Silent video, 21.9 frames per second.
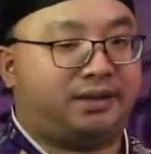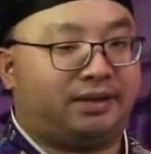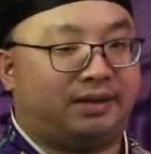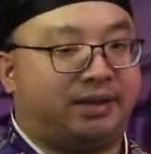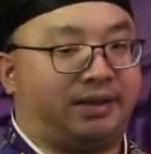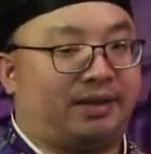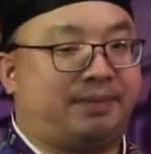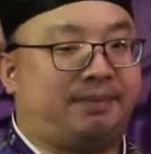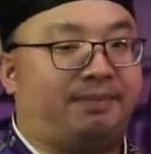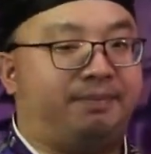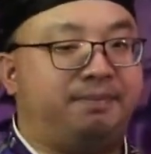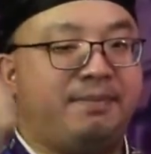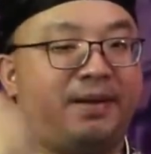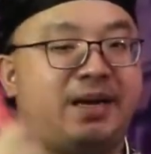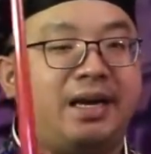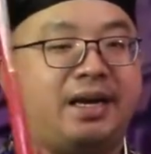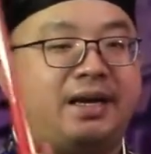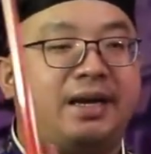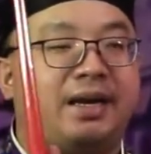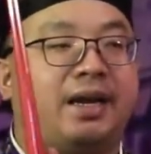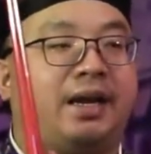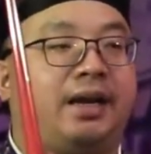the
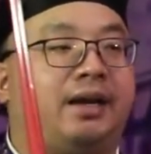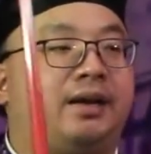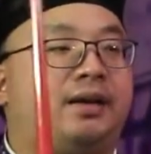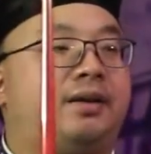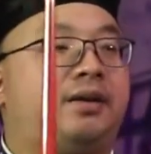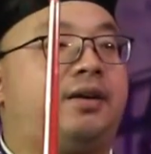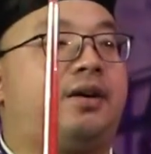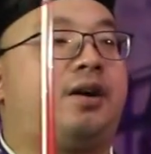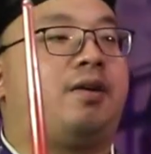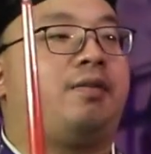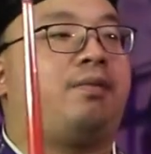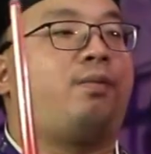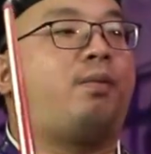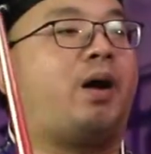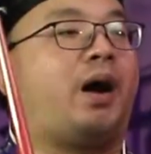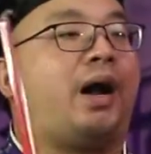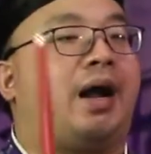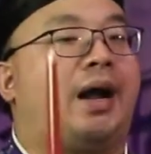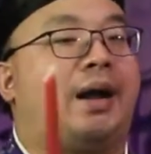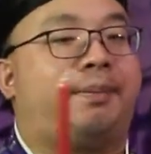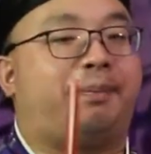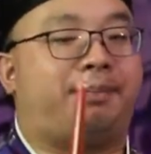meaning of
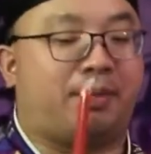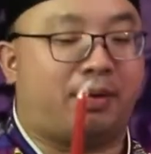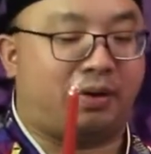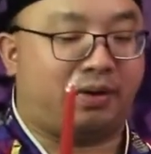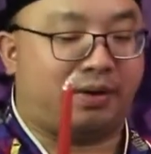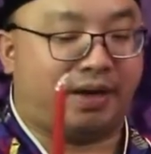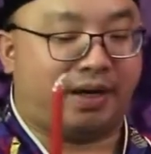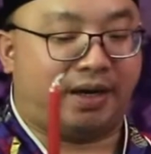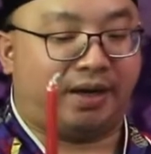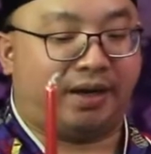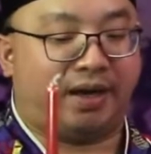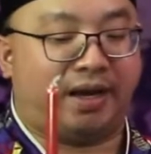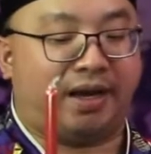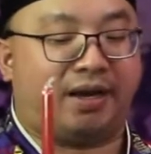why I burn it,